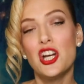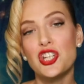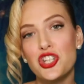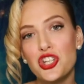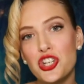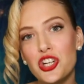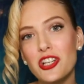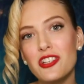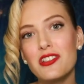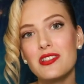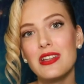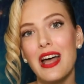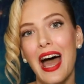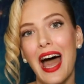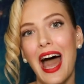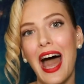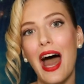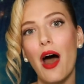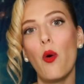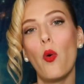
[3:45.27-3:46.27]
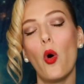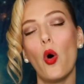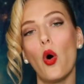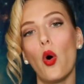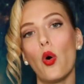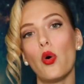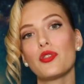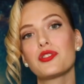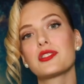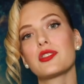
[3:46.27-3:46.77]
just how
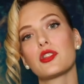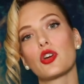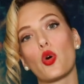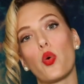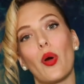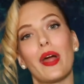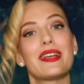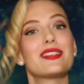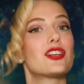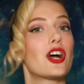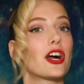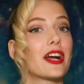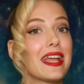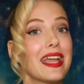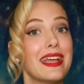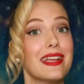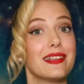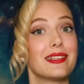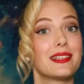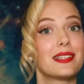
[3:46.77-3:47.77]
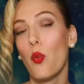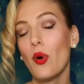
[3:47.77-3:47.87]
old the quasar is.